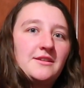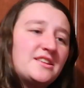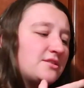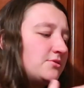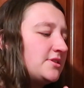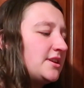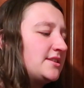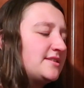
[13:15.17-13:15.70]
This
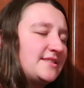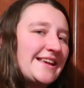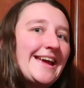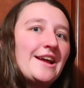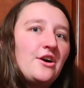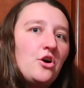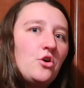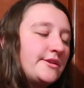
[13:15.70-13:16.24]
was on
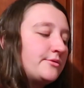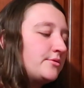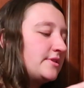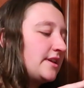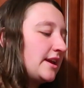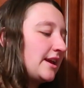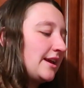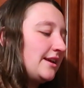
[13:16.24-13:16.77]
sale. This was
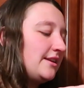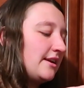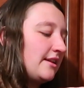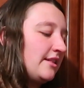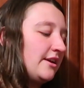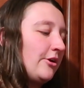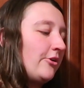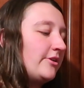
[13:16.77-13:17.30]
like in a
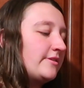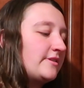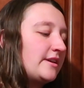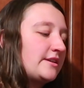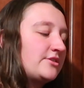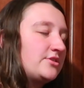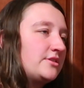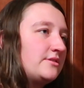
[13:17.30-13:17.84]
clearance
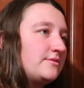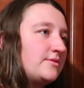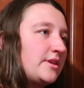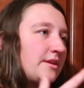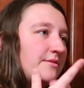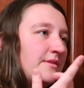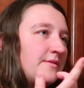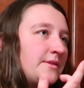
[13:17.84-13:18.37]
section for
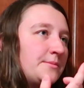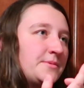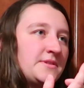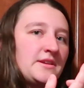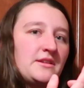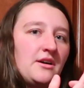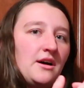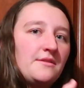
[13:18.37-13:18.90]
like
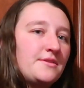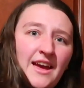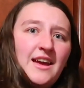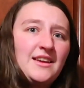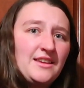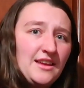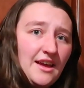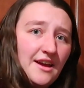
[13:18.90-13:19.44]
50% off.
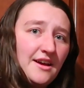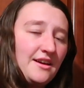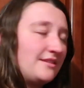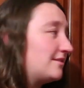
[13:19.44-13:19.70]
Heck yeah.